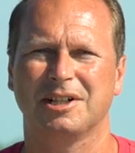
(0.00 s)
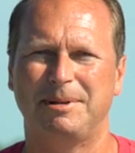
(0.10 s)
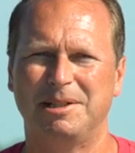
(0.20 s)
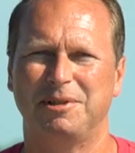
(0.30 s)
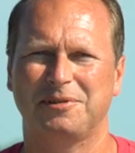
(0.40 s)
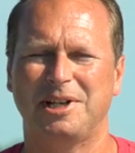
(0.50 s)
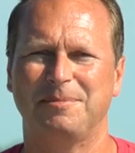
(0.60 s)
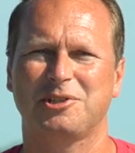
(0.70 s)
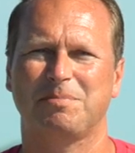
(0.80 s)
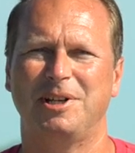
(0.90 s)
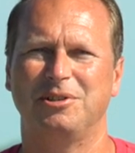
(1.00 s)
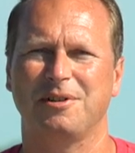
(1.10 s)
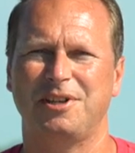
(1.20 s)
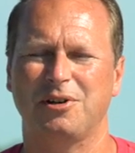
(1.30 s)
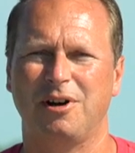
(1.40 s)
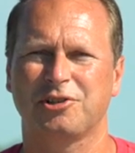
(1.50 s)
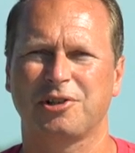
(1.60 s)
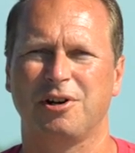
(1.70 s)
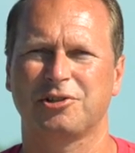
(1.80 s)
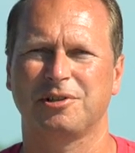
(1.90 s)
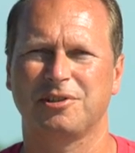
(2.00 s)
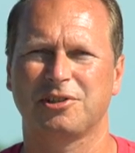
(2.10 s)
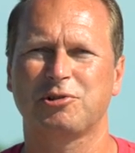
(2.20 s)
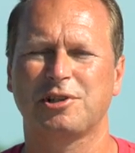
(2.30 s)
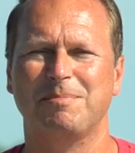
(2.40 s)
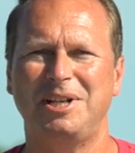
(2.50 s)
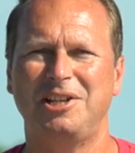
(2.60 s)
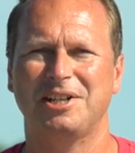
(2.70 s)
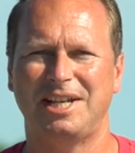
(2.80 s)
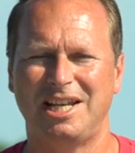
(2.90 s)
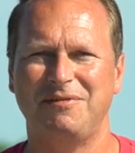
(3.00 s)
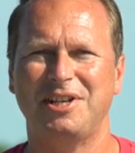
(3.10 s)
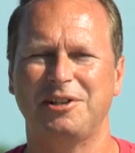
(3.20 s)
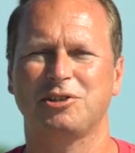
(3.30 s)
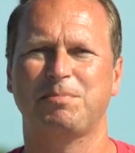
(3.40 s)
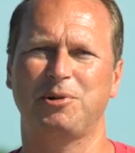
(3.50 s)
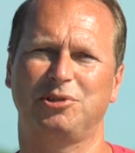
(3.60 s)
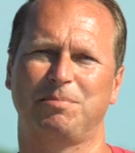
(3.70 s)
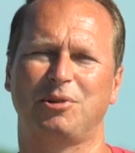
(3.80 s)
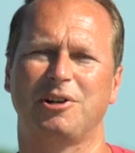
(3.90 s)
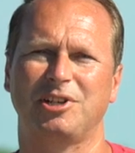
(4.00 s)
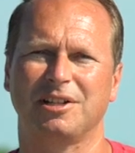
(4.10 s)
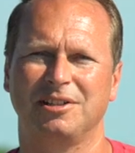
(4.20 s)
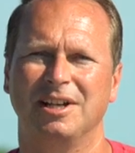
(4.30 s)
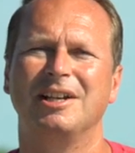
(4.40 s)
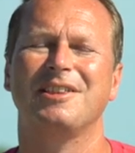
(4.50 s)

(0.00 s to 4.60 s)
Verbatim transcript: Quite a bit of time was spent on the Oshkosh Social Media Aviators Poster Project.